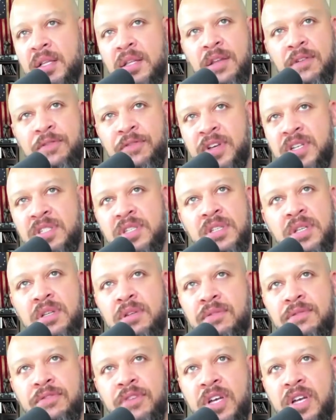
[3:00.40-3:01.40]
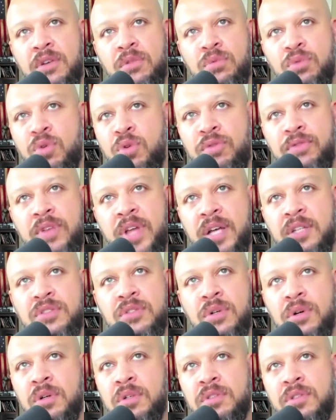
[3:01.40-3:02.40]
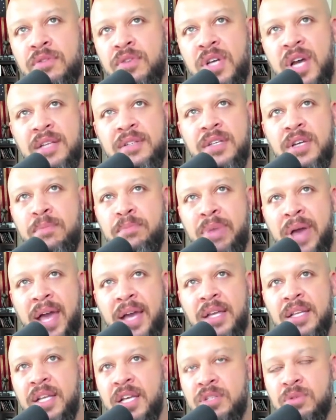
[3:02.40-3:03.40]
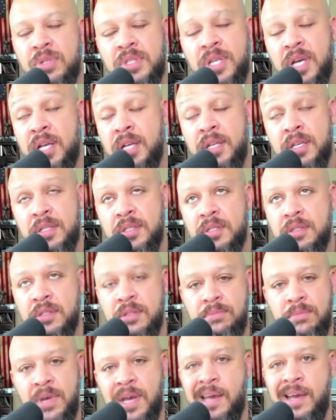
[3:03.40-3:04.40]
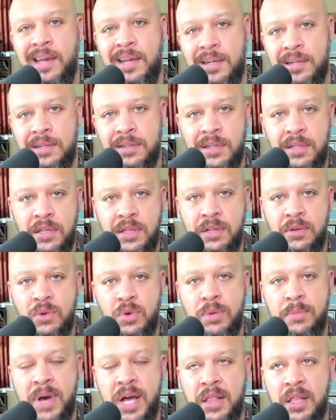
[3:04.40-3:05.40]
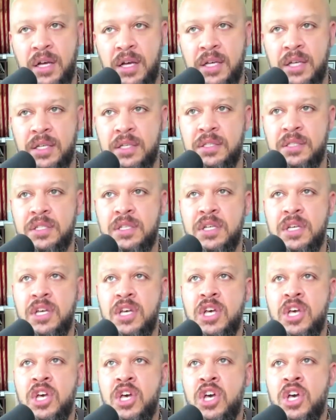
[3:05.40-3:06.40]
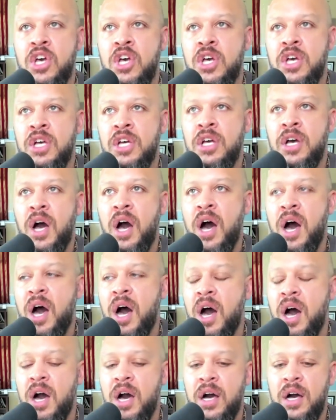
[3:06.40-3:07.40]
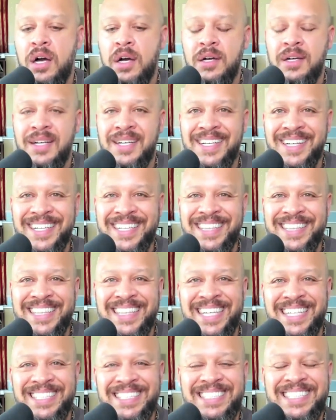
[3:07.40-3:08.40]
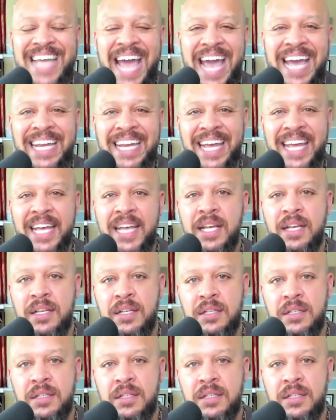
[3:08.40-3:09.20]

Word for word: they're fixing the friggin' roof next door, so if you guys hear banging, that's what that is. Man, what my luck is. Uh, the dating